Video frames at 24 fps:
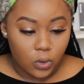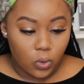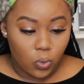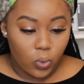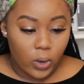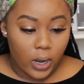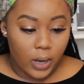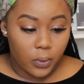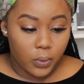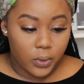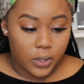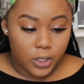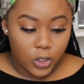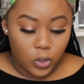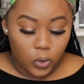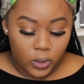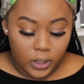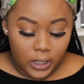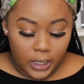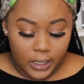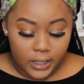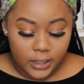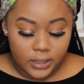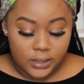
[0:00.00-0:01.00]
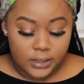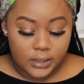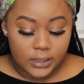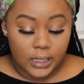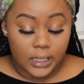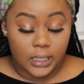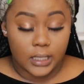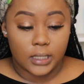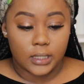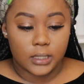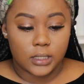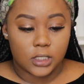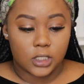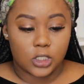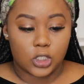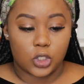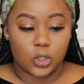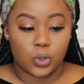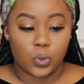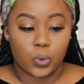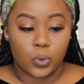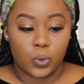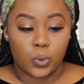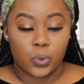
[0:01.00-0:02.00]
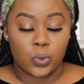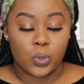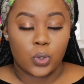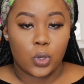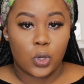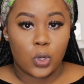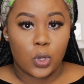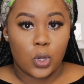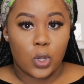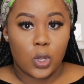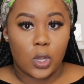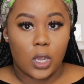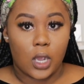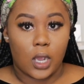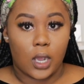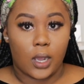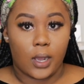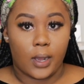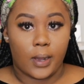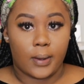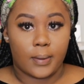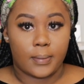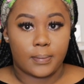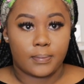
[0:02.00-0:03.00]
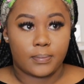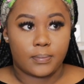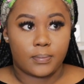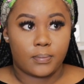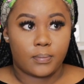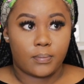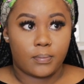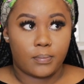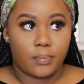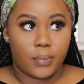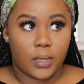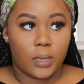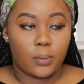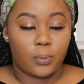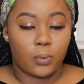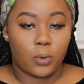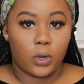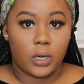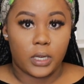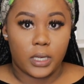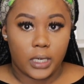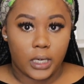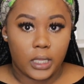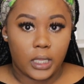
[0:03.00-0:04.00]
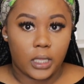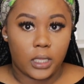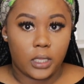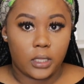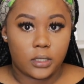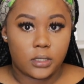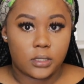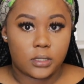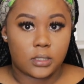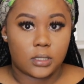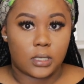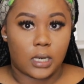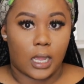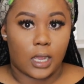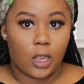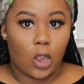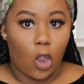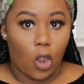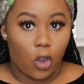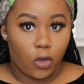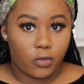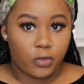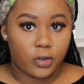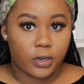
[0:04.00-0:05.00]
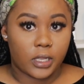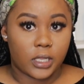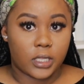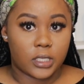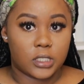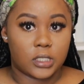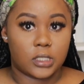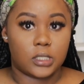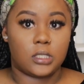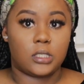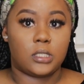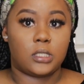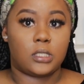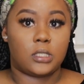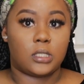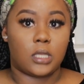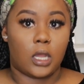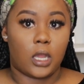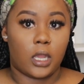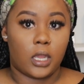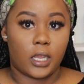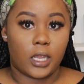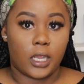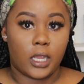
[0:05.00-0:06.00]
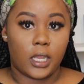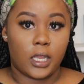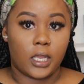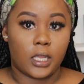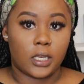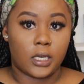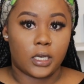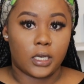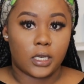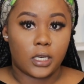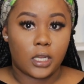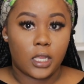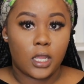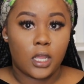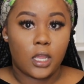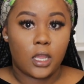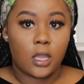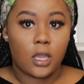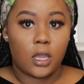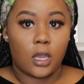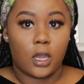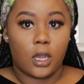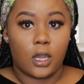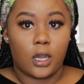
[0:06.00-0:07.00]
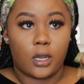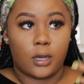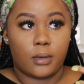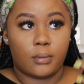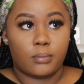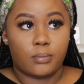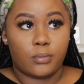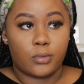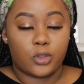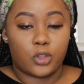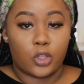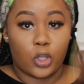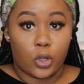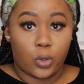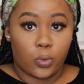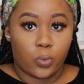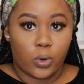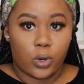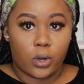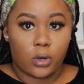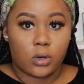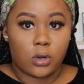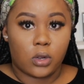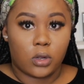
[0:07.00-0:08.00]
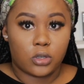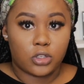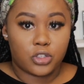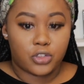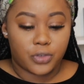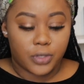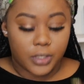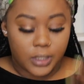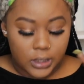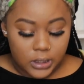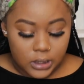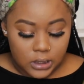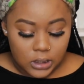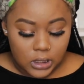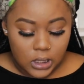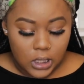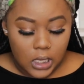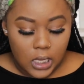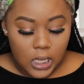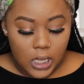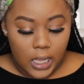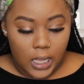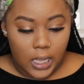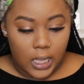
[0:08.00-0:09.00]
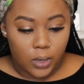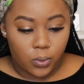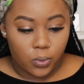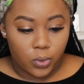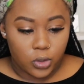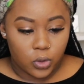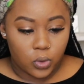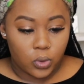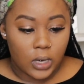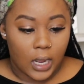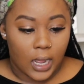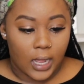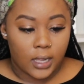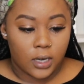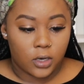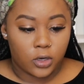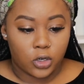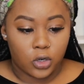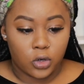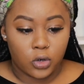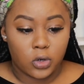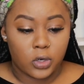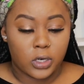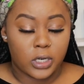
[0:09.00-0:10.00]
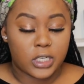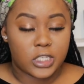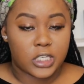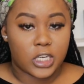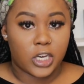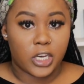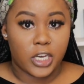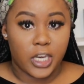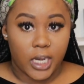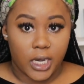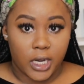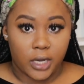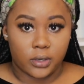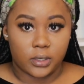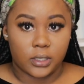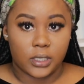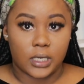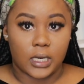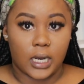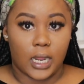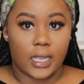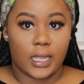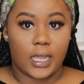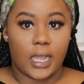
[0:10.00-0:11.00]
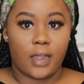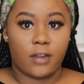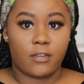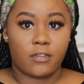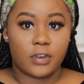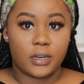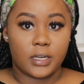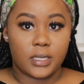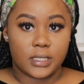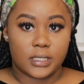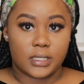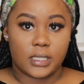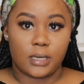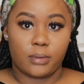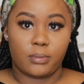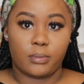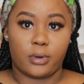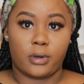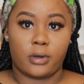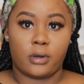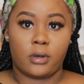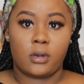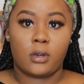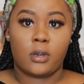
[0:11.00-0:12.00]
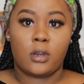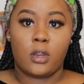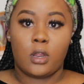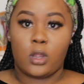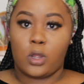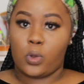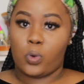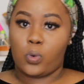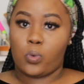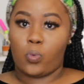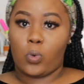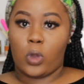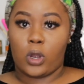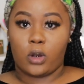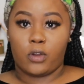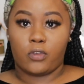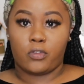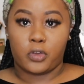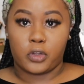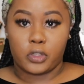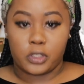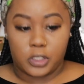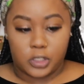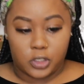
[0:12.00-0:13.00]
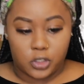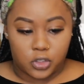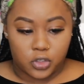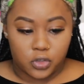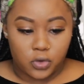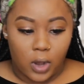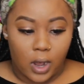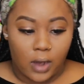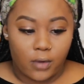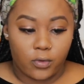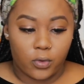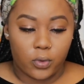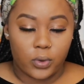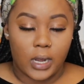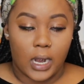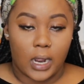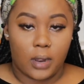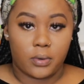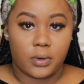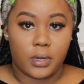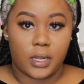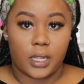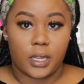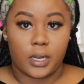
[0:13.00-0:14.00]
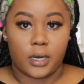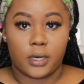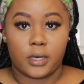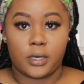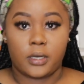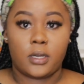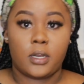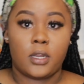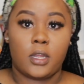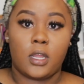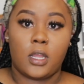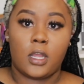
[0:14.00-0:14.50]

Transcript: where we donate things to people in need, like orphanages in third world countries, and we do that, the donation, yearly, like every December. One of us travel down there.